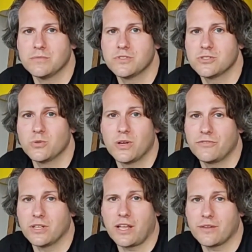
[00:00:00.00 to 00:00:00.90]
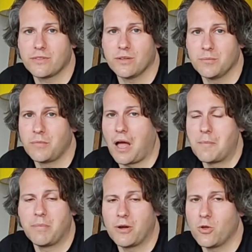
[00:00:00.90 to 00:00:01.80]
So if you like them,
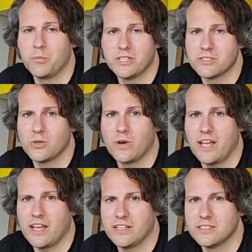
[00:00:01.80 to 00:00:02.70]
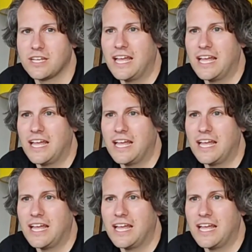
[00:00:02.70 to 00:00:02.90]
by all means go ahead